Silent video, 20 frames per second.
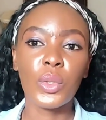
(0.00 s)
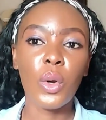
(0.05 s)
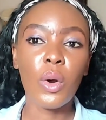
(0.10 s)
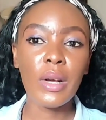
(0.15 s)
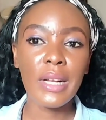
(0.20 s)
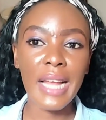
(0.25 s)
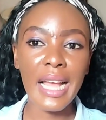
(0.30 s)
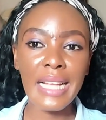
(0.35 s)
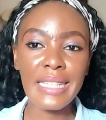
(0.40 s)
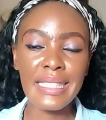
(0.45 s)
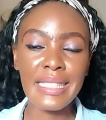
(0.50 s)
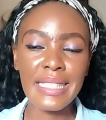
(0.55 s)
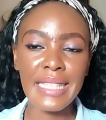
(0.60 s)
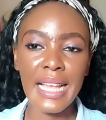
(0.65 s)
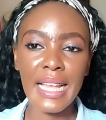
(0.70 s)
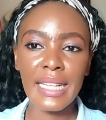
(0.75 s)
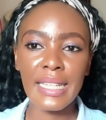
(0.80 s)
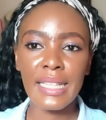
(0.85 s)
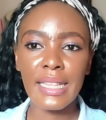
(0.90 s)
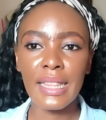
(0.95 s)
with all that
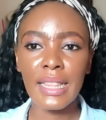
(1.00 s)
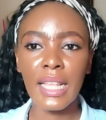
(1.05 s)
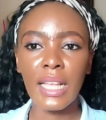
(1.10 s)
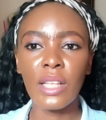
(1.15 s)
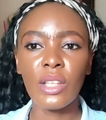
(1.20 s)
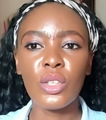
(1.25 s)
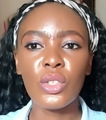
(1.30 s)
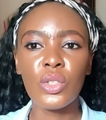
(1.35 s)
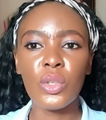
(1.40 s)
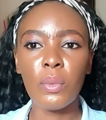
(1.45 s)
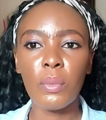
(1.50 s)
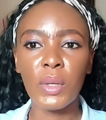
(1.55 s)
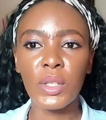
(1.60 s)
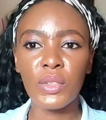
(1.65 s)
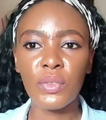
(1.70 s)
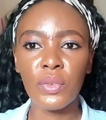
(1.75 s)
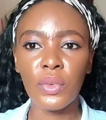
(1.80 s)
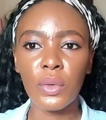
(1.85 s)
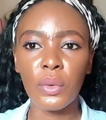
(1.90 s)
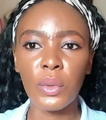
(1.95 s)
said, thank you so
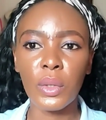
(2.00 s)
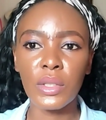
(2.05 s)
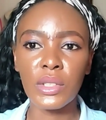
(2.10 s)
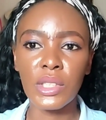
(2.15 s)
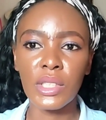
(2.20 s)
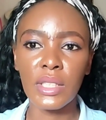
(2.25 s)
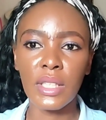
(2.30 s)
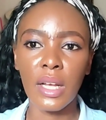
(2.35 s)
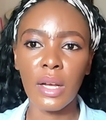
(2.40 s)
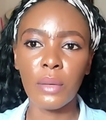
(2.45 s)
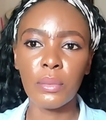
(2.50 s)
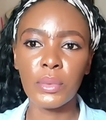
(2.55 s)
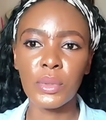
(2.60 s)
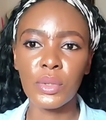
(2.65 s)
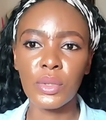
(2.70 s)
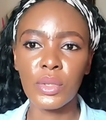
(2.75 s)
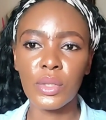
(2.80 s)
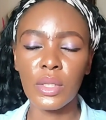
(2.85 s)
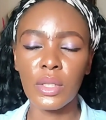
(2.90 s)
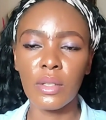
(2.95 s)
much for watching. I hope
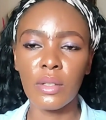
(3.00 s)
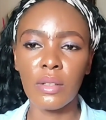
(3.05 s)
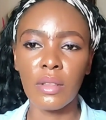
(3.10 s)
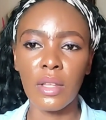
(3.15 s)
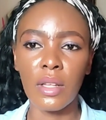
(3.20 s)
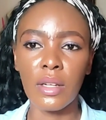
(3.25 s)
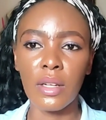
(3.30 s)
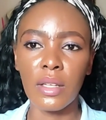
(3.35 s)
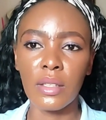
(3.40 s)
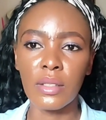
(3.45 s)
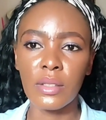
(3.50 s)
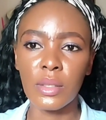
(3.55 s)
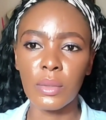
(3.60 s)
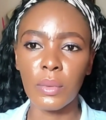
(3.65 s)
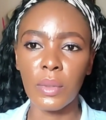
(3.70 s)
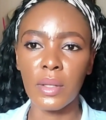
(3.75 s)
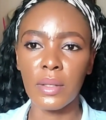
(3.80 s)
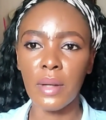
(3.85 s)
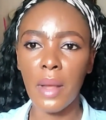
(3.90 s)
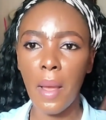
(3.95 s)
to see you in the next
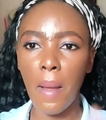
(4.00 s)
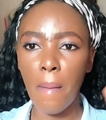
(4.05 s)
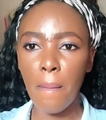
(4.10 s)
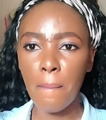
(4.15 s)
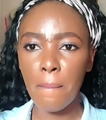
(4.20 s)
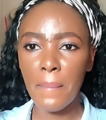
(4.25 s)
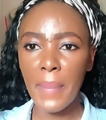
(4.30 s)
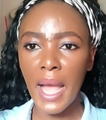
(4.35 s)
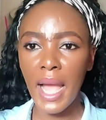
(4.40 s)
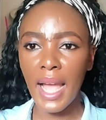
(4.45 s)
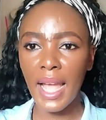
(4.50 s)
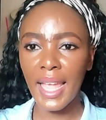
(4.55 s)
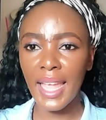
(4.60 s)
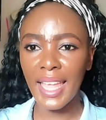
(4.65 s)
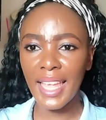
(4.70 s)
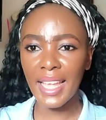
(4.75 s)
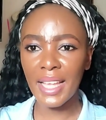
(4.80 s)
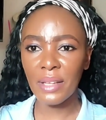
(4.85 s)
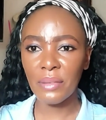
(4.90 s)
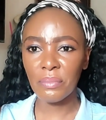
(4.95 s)
one. Bye.